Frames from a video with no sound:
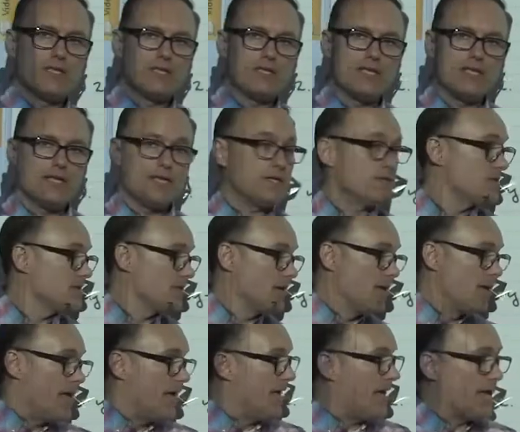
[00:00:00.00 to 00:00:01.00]
things,
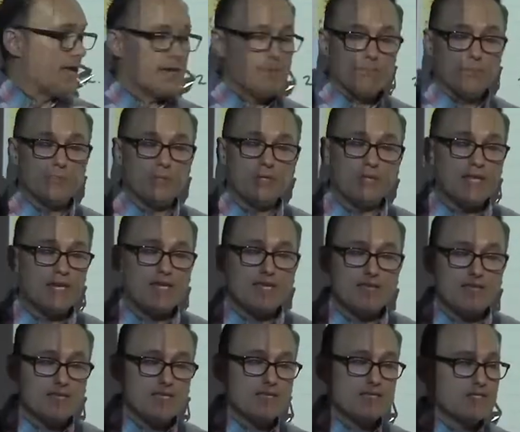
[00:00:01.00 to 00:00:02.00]
and plenty
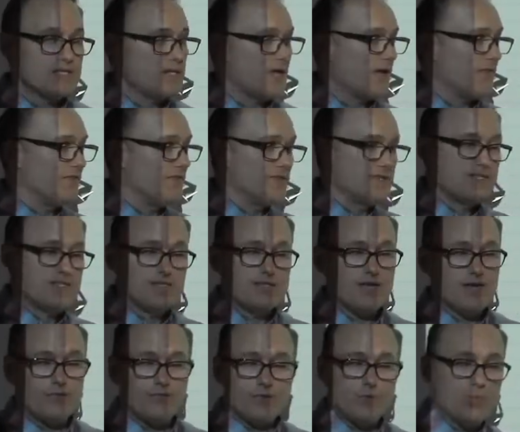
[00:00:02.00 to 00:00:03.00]
of this stuff is
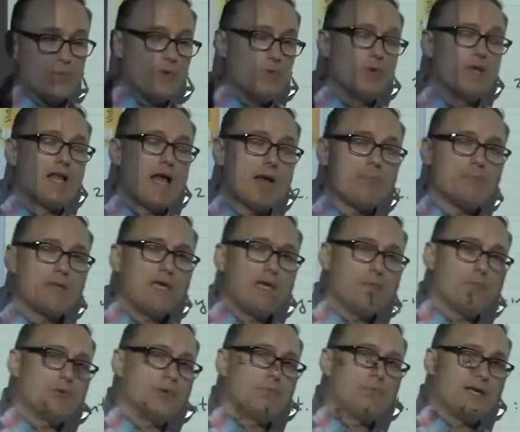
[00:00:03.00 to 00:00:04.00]
stuff that we would not be
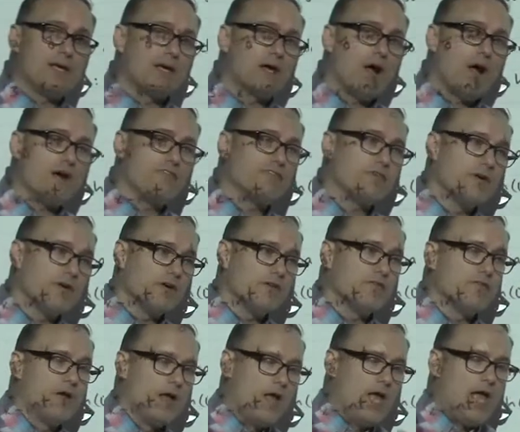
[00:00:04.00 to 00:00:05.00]
able to pick off
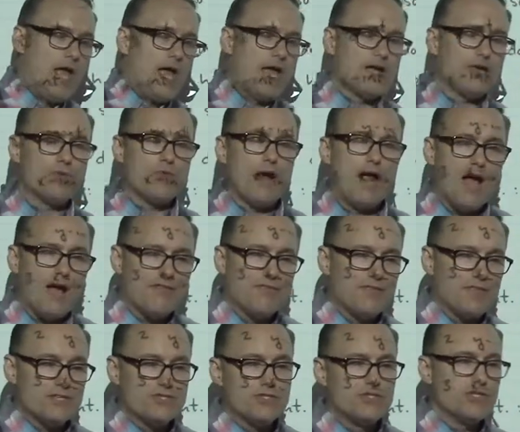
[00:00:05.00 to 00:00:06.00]
of a graph
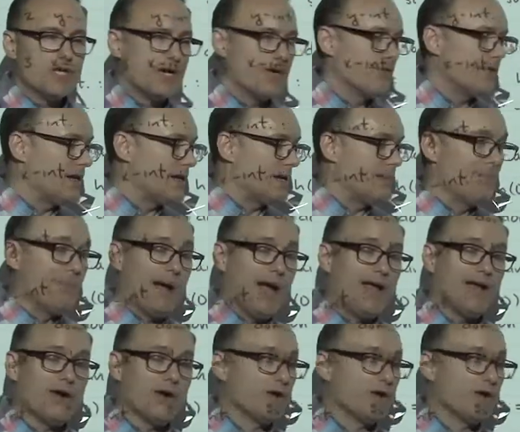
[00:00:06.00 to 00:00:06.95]
that's generated by our